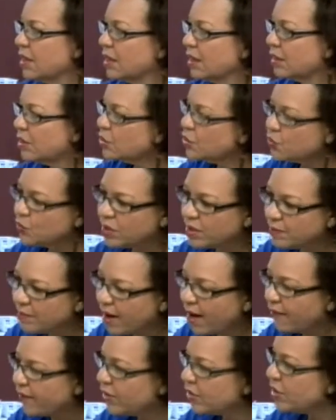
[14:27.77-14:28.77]
the newly
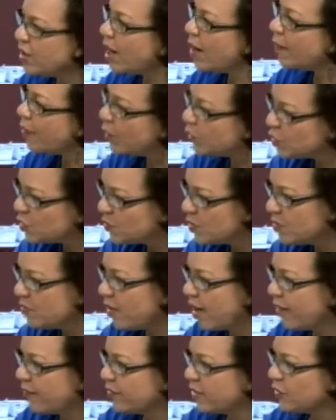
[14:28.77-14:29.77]
married, the about to be
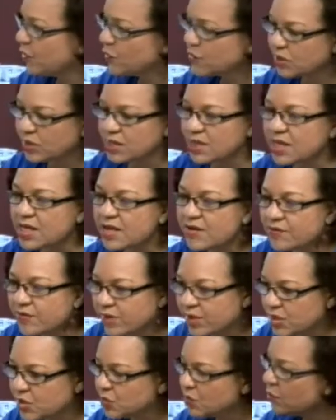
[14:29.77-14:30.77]
married. Those are the
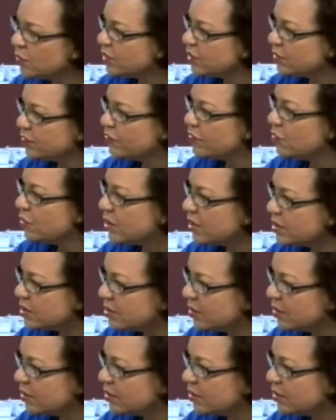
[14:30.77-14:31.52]
areas we want to focus on.